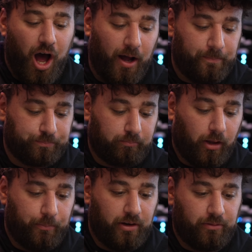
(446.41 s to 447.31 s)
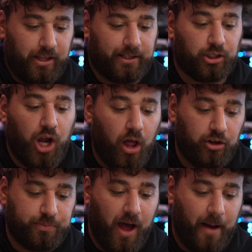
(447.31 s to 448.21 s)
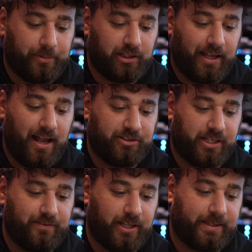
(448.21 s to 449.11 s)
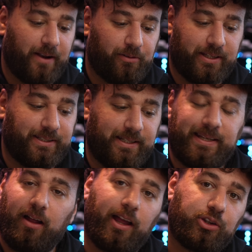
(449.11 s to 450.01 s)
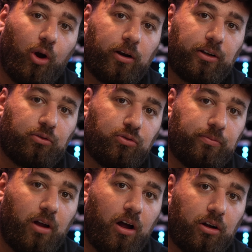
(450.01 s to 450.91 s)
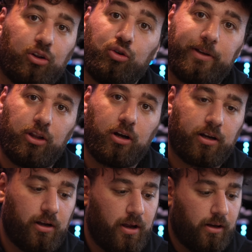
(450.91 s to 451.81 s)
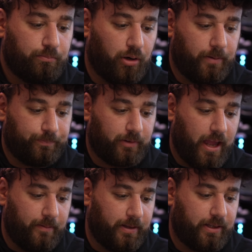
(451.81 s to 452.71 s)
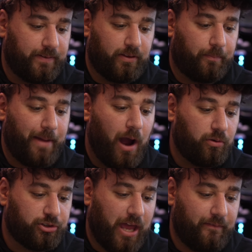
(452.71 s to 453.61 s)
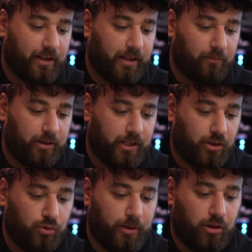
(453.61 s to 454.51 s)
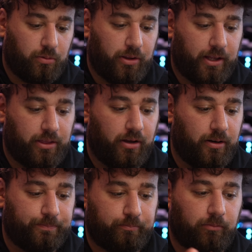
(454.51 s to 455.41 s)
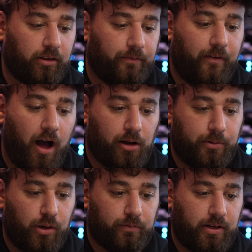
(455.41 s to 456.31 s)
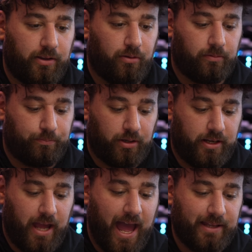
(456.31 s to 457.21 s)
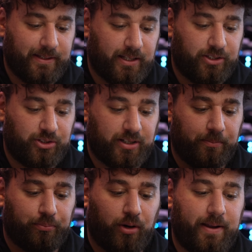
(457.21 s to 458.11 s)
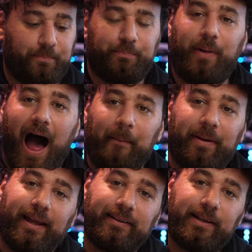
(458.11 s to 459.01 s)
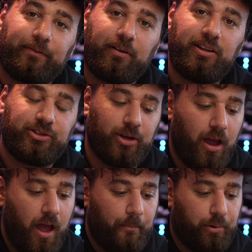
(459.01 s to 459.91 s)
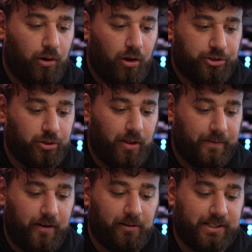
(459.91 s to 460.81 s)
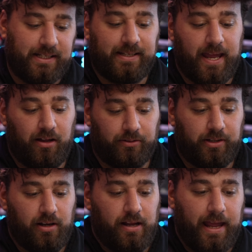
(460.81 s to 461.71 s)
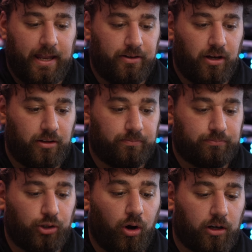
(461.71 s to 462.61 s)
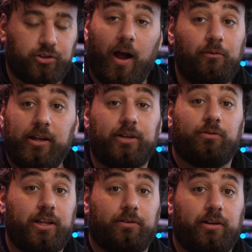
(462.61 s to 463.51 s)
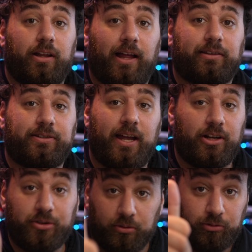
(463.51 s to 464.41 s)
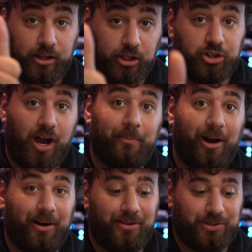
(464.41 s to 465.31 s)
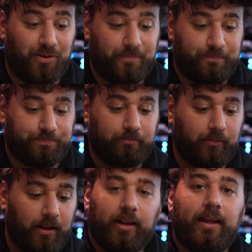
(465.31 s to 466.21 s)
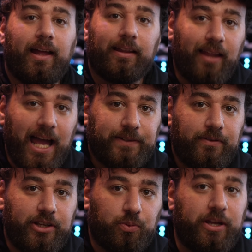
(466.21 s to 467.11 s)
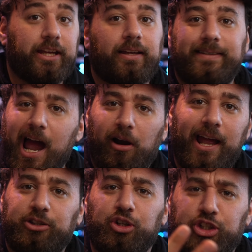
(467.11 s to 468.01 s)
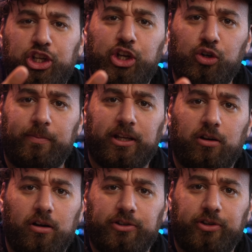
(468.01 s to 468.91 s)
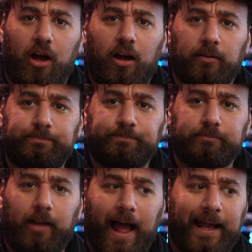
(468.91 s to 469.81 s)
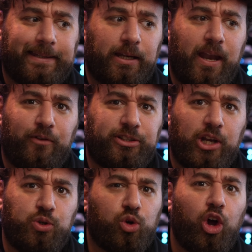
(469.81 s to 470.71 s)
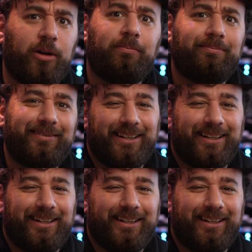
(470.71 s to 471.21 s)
uh, but it really like the colors pop. The lighthouse gives like that really detailed, like dark and uh, gloomy look. But I mean, even the mountains have like that really gloomy look with like the the fog coming over it. And the but it has like it's such like a bright popping difference, but also like very detailed and uh, dark. So I really, really, really like this edit. So really good job, Ryan, on this one. And last for this week, Sarah entered two because. Uh, I guess I never said you couldn't.